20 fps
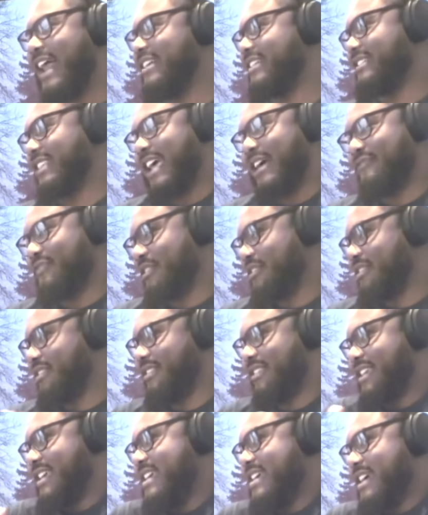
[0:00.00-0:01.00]
I just have to
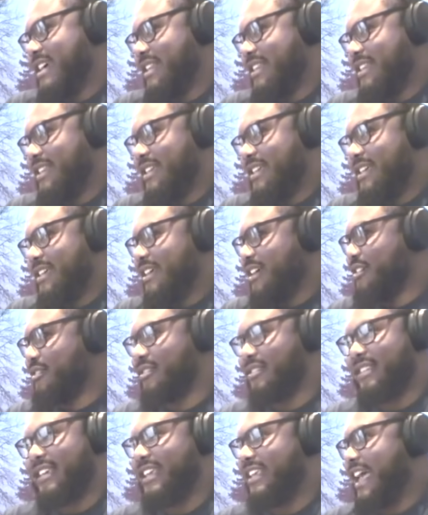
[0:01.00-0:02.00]
see it
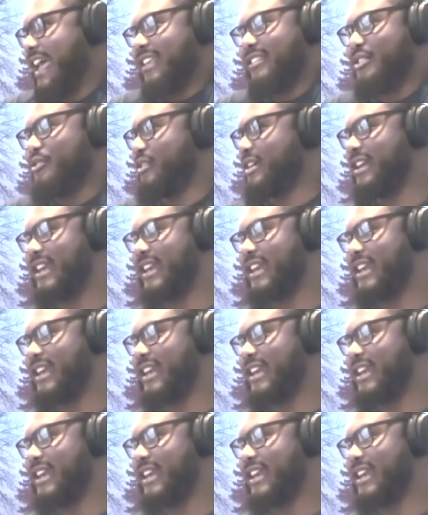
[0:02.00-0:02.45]
because he has no